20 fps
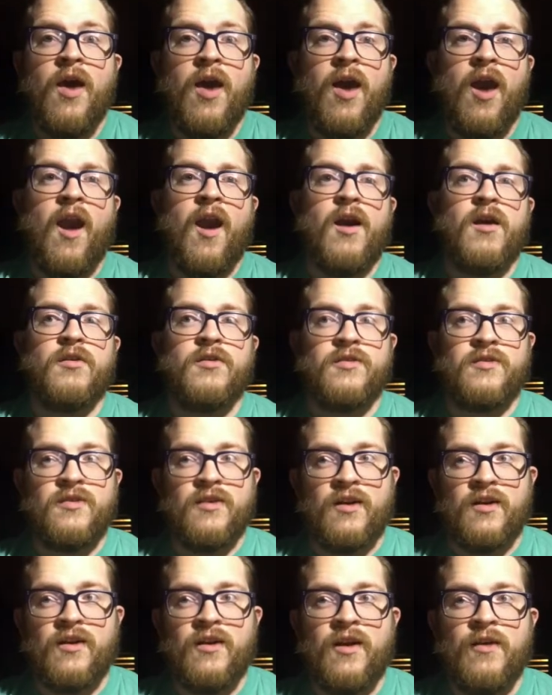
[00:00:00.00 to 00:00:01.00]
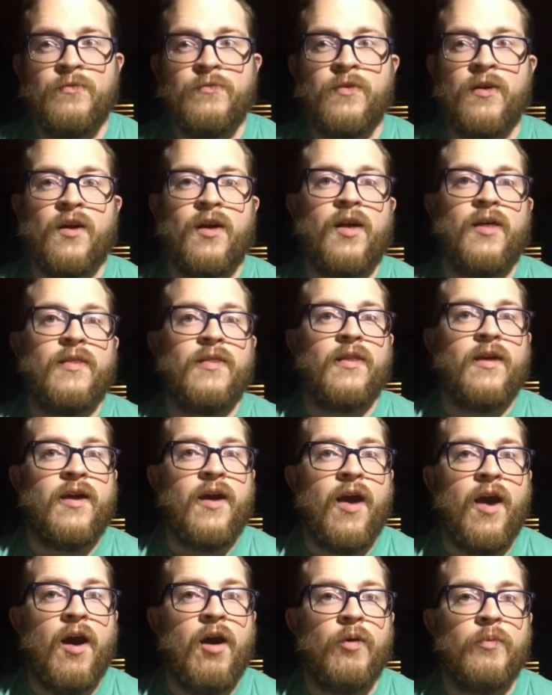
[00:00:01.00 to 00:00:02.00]
Air significantly
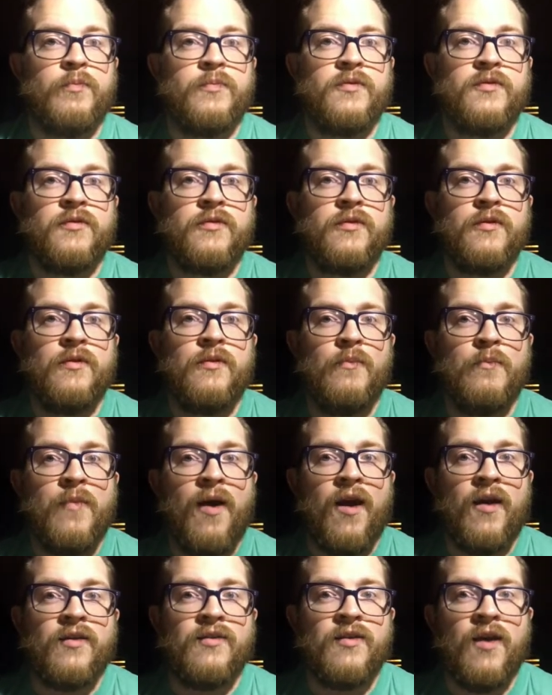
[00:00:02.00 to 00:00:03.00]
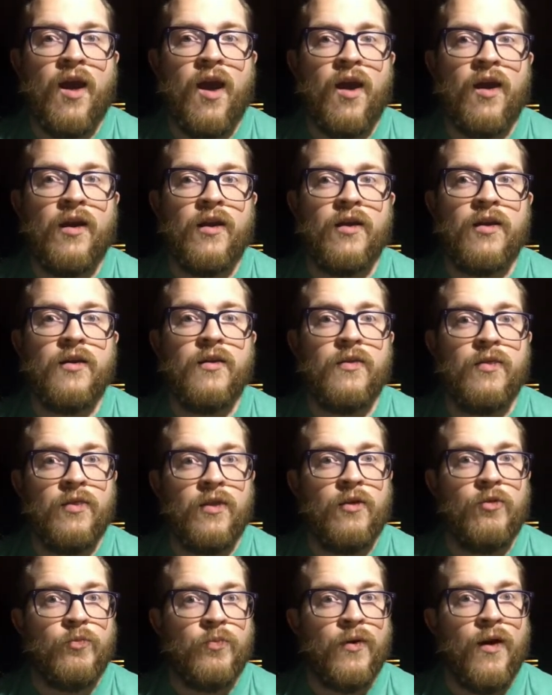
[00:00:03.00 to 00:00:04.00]
helps maintain
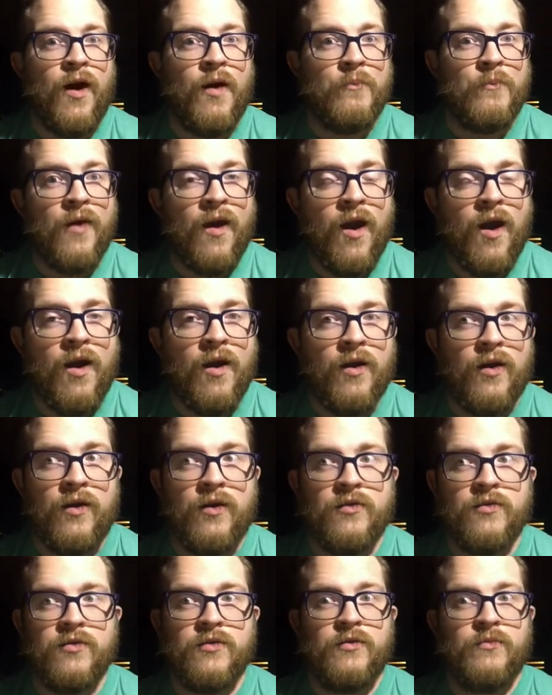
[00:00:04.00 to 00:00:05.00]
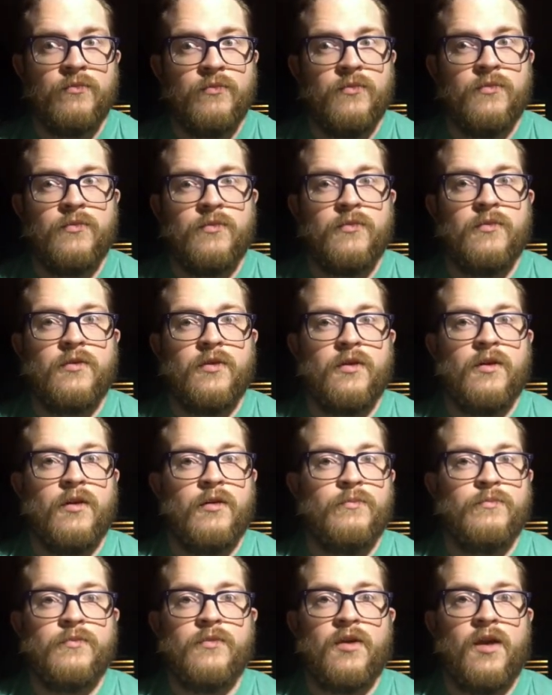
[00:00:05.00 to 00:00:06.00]
these problem areas and, you know,
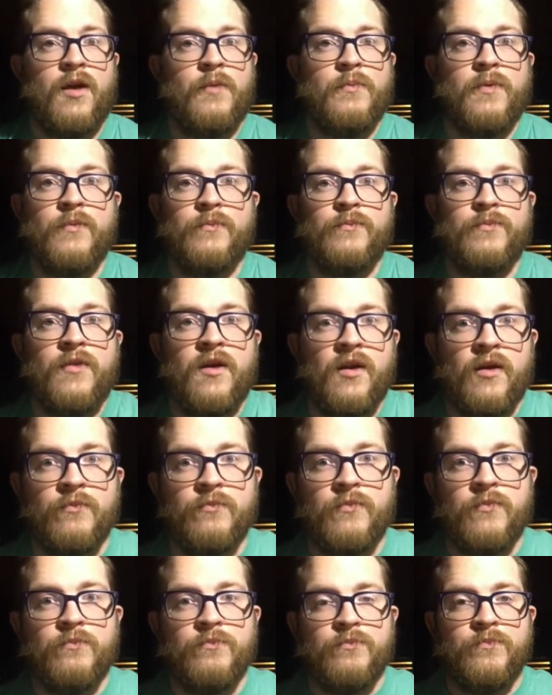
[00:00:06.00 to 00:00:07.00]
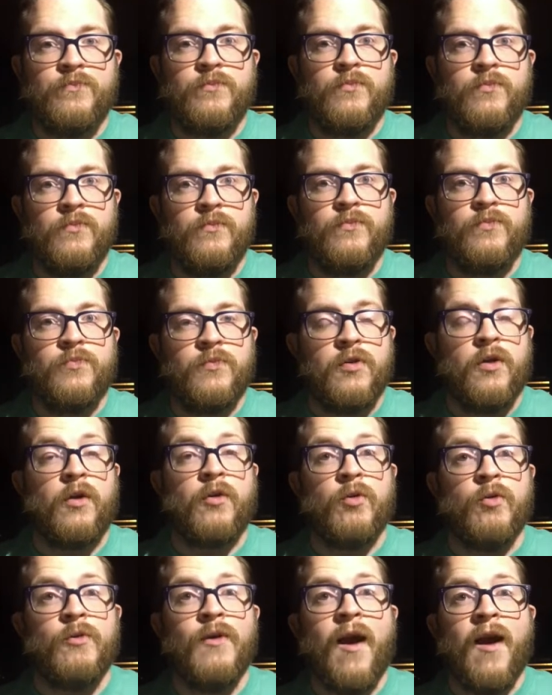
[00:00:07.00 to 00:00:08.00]
keep them in a the
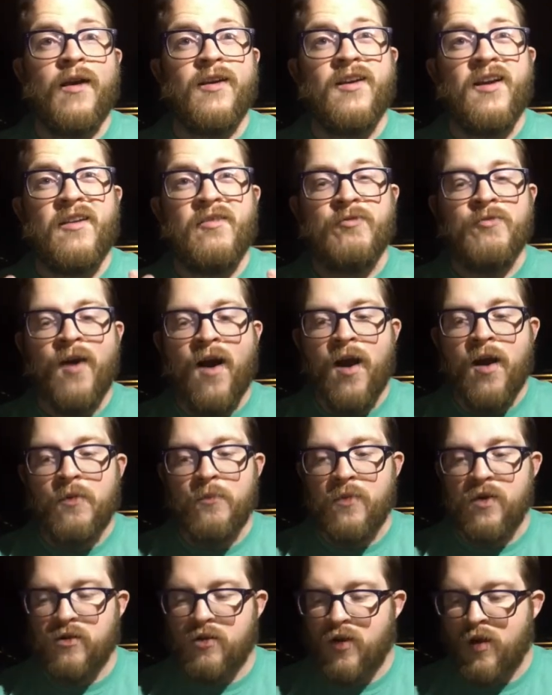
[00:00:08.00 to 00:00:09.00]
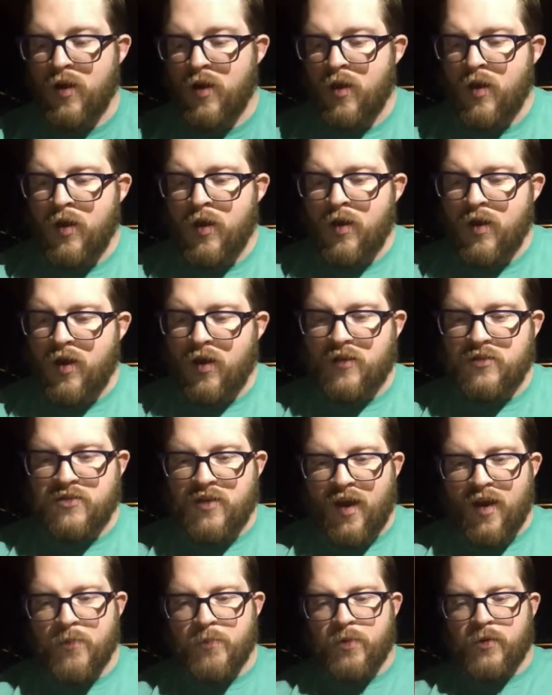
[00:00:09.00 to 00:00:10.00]
correct environment.
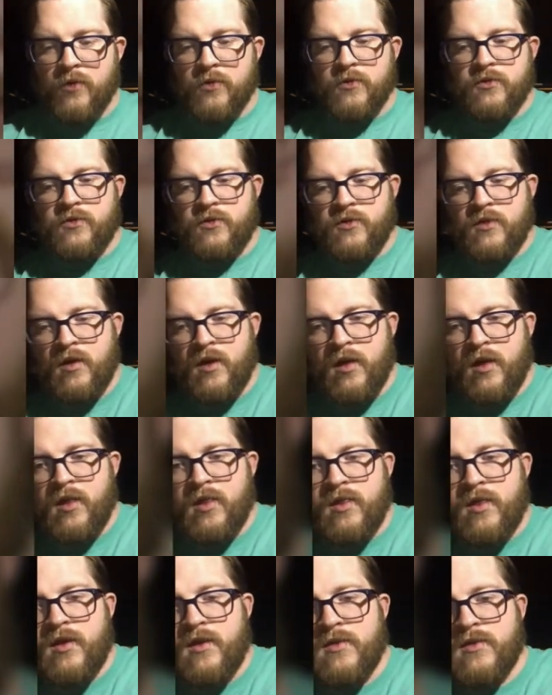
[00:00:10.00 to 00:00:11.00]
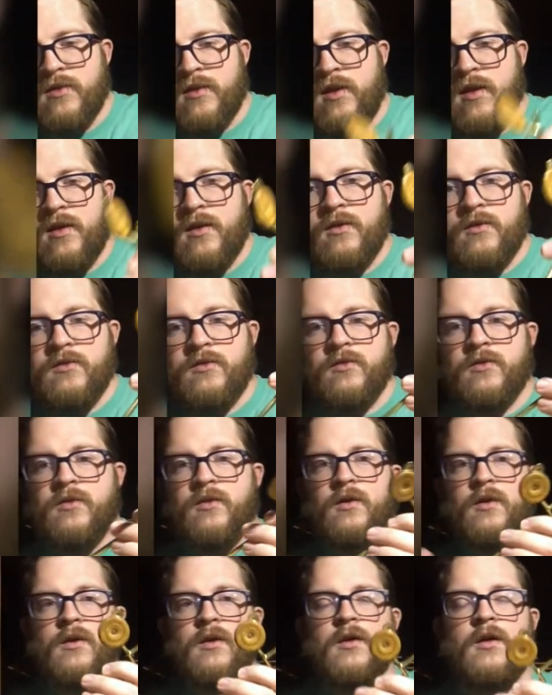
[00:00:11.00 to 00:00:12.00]
Examples: this is
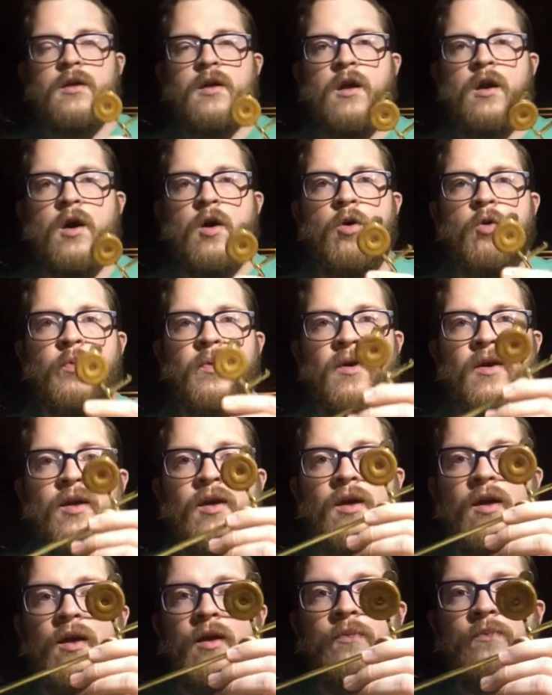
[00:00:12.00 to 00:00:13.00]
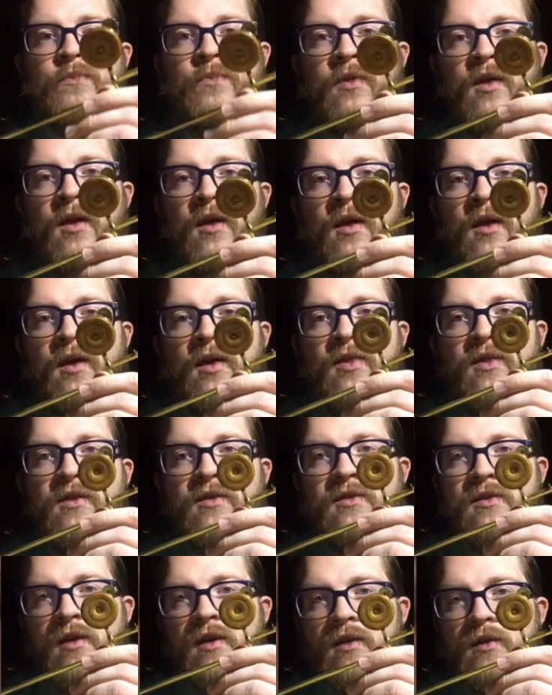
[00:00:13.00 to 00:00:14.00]
an open key,
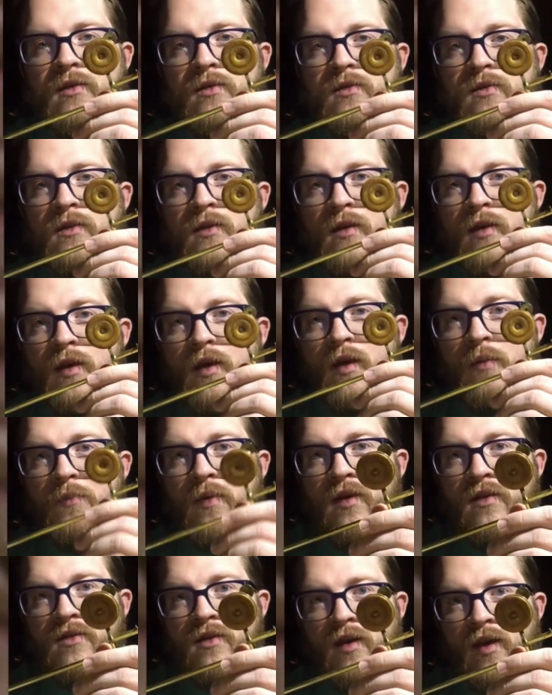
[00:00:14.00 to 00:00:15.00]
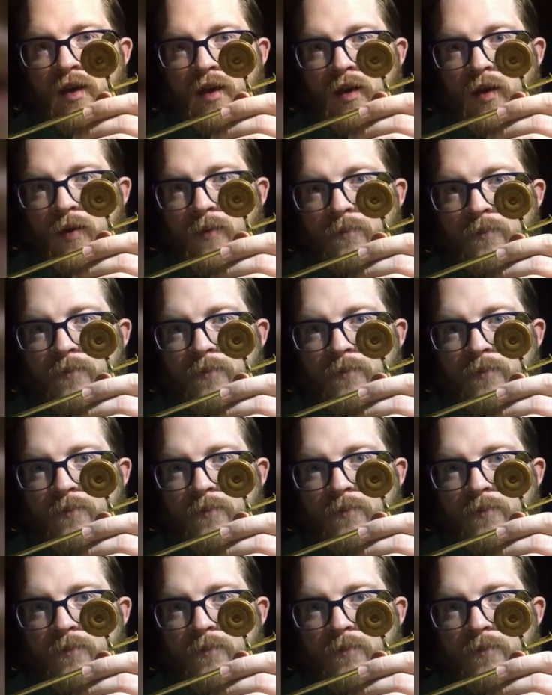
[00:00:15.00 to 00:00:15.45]
this is a biz key.